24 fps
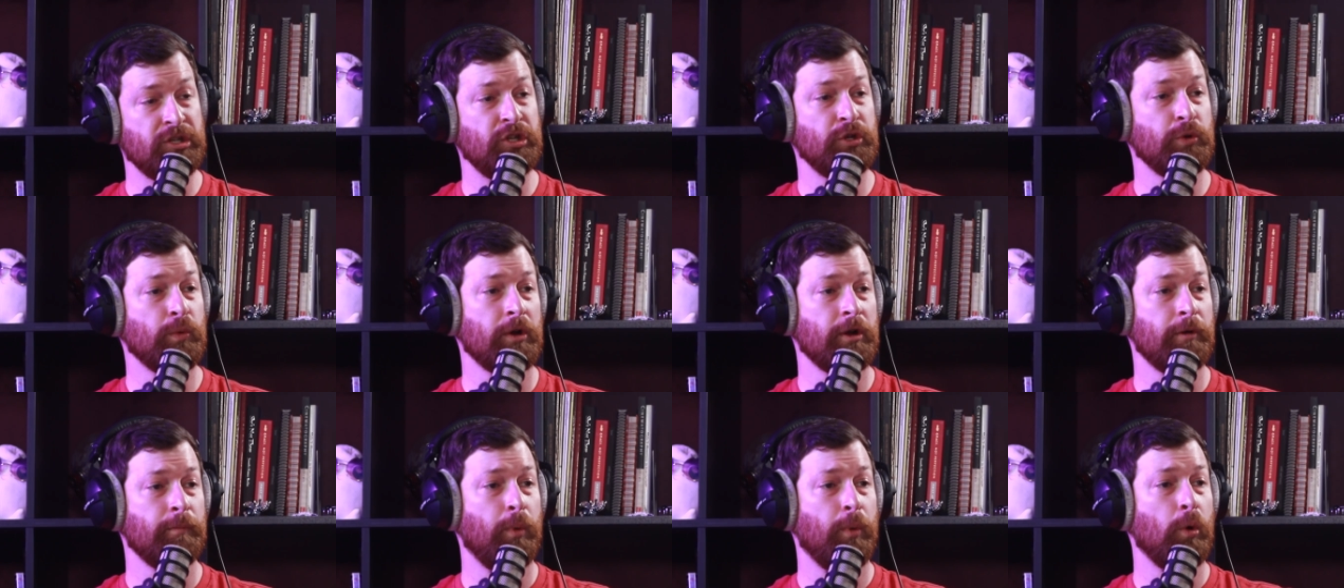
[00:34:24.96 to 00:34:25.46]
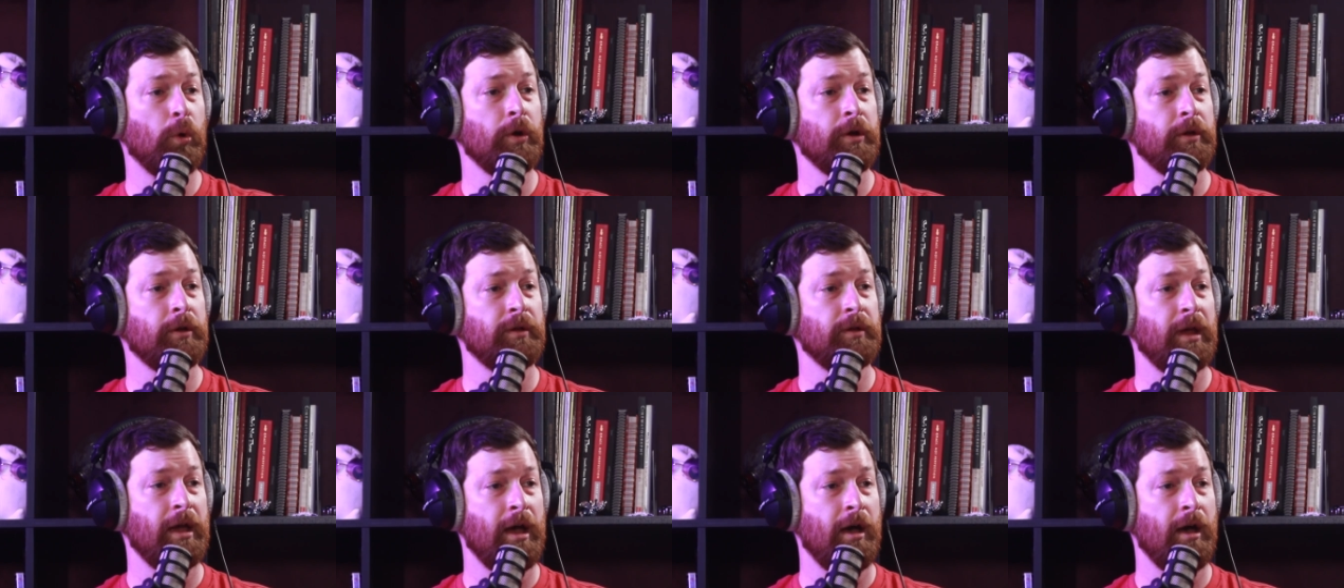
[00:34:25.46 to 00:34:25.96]
want to point
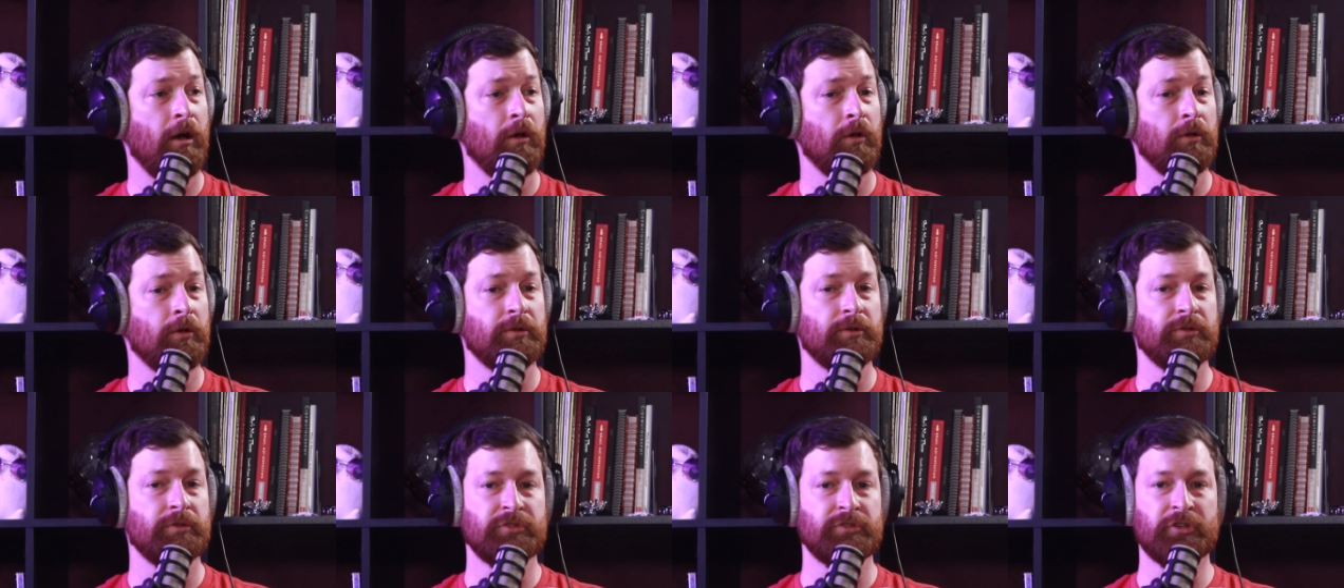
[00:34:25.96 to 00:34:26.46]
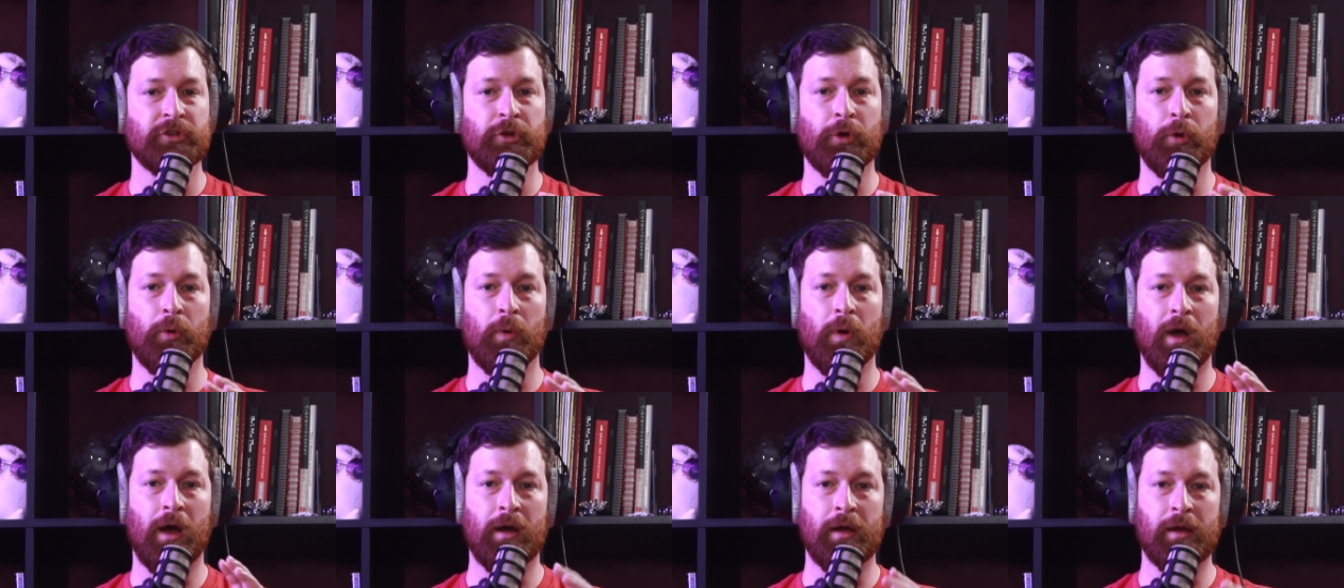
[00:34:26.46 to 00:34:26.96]
out so
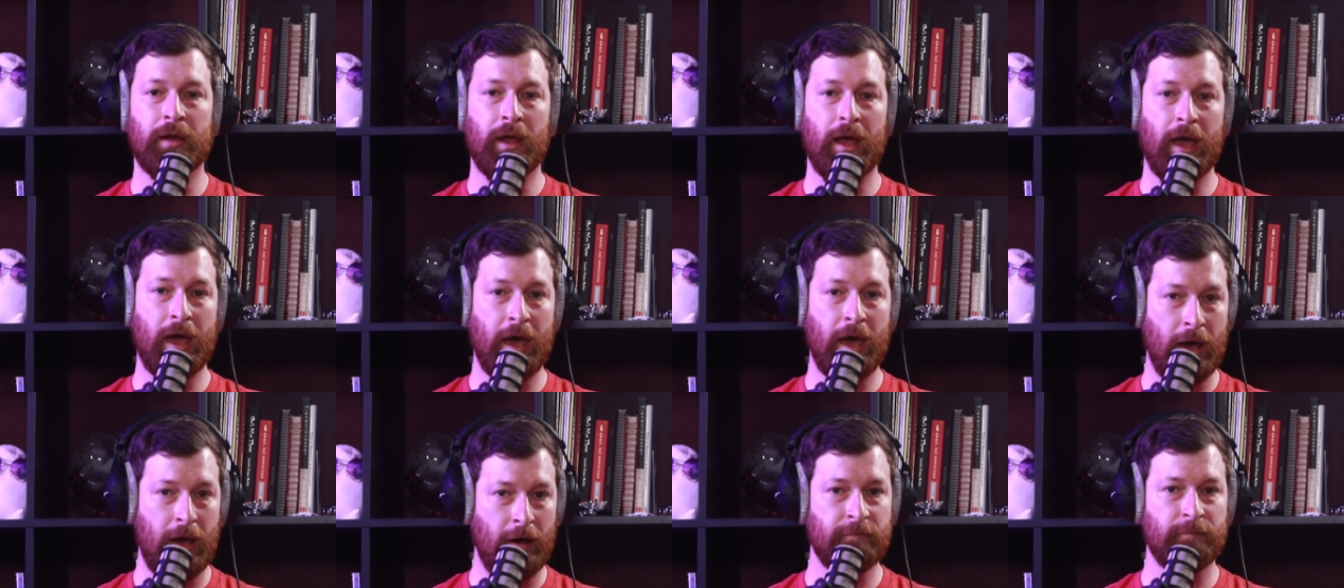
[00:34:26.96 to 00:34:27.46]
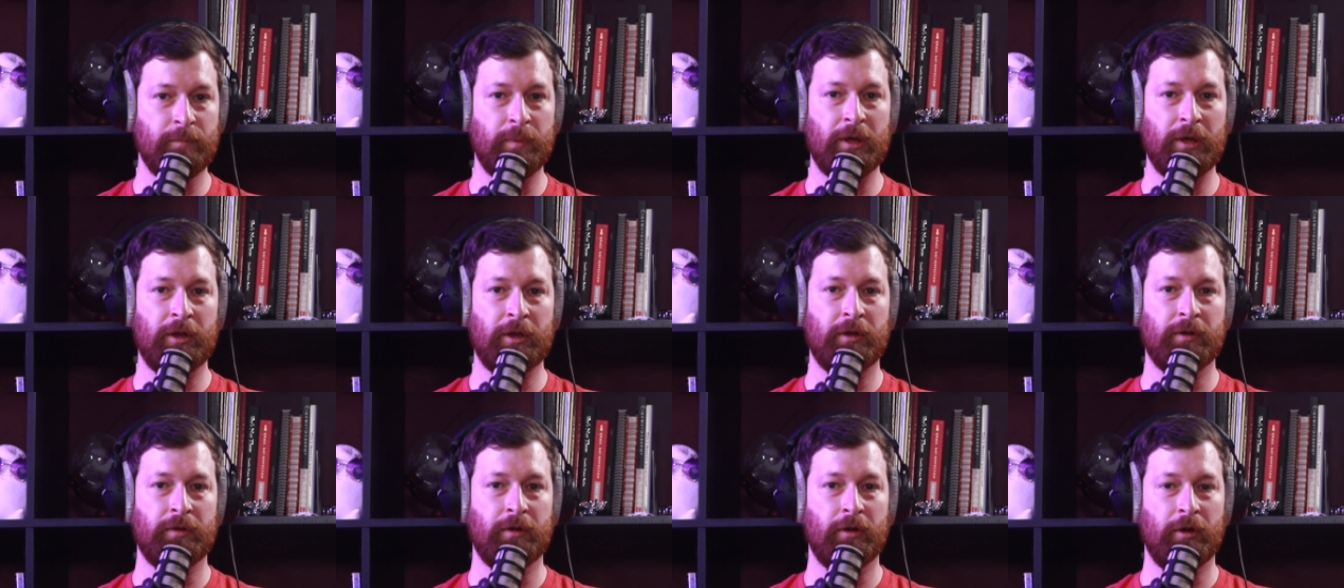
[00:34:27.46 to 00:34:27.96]
I have
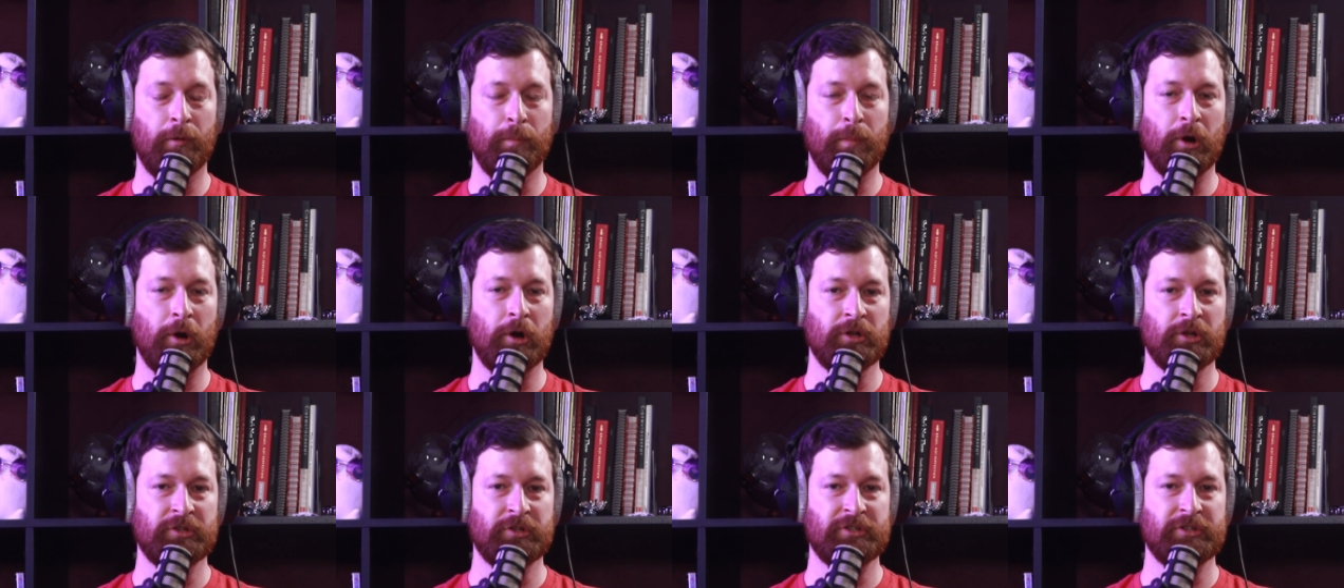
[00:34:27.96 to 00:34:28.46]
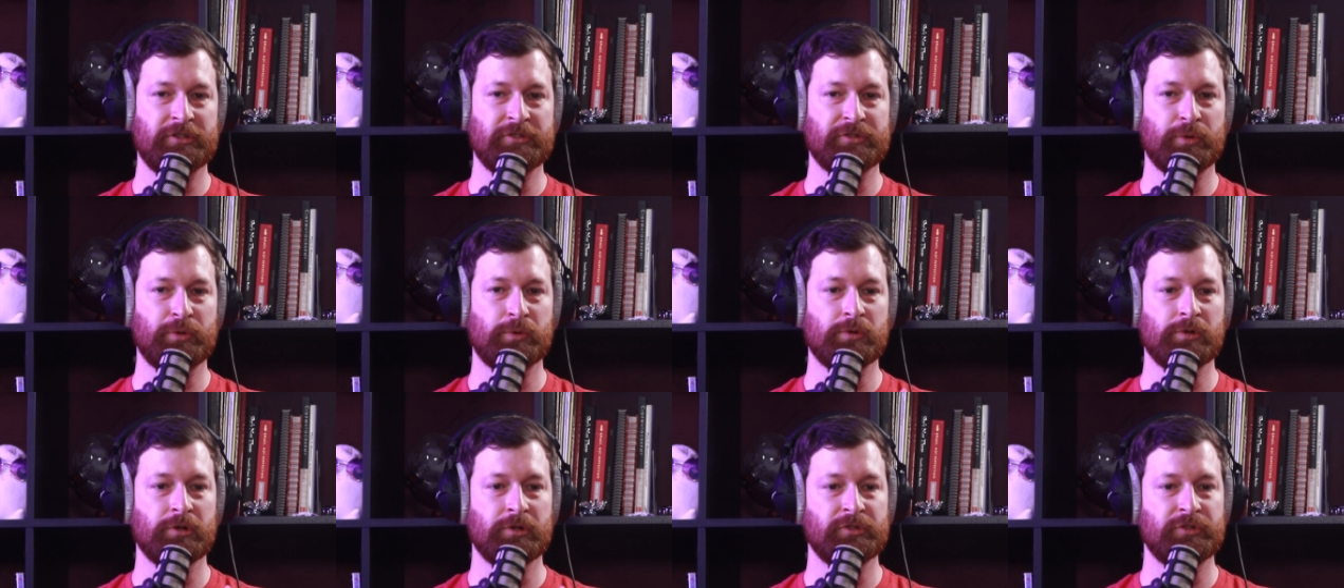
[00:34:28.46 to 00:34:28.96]
been a part of
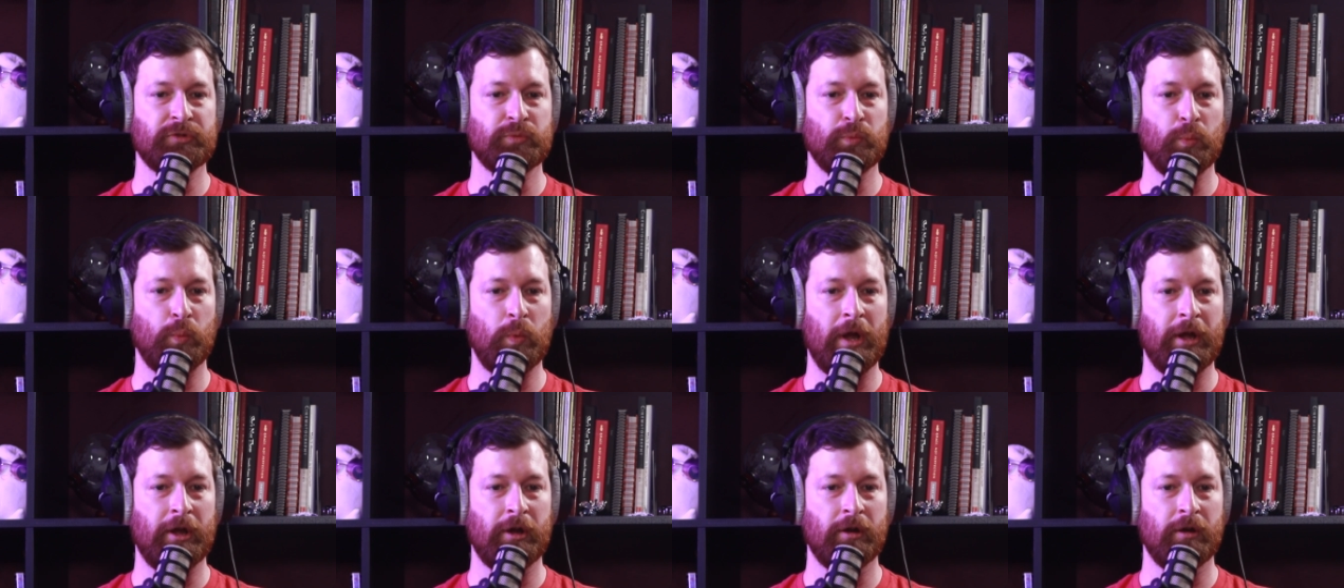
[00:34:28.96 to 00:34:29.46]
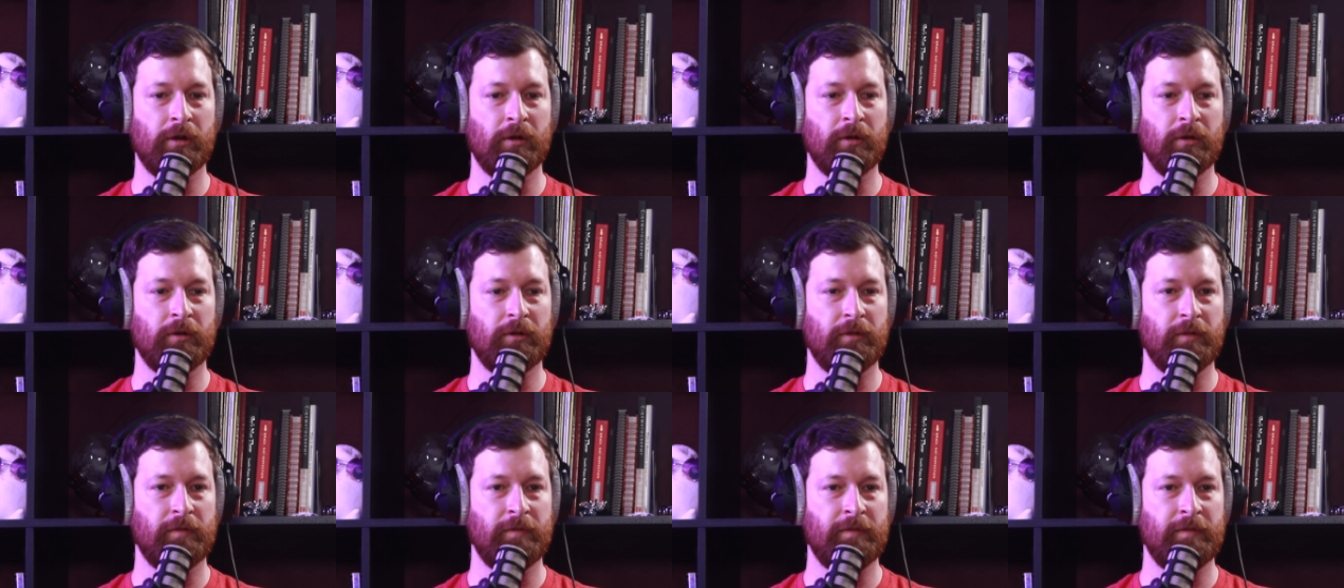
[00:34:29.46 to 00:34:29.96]
Discords where
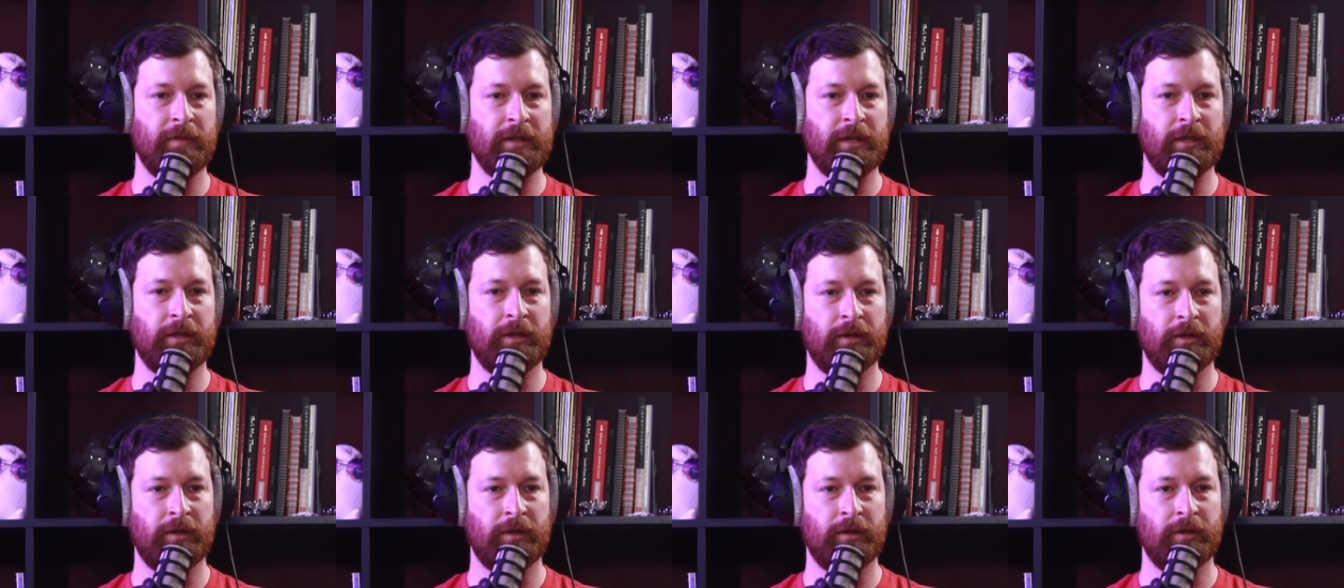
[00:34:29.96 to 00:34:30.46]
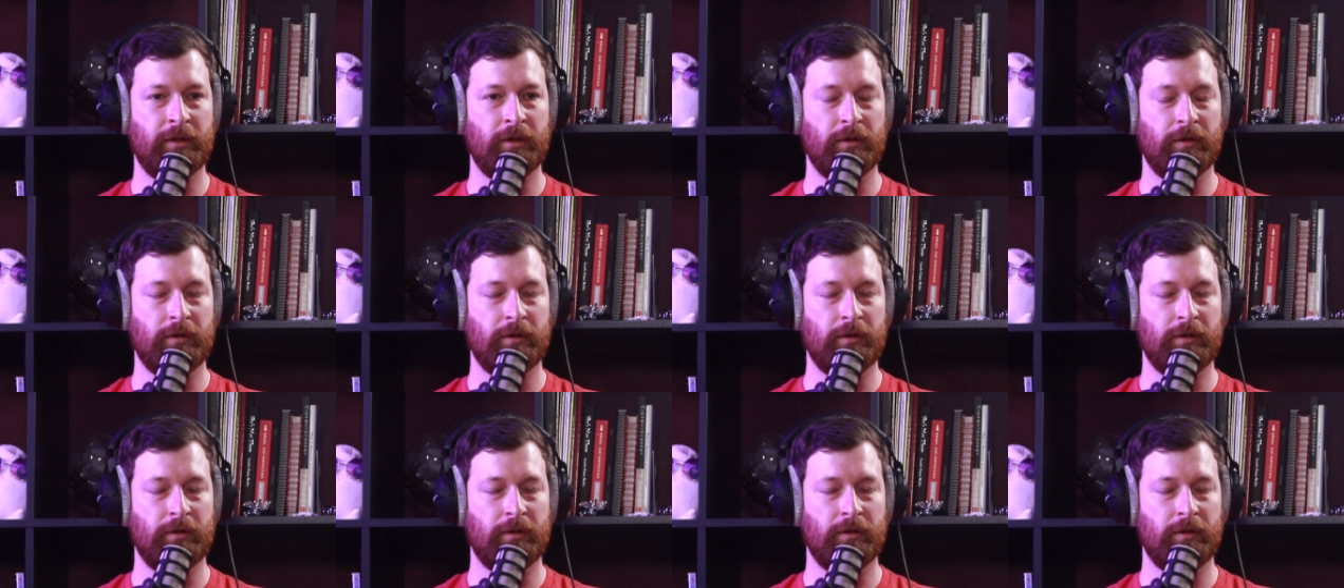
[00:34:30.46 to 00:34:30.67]
the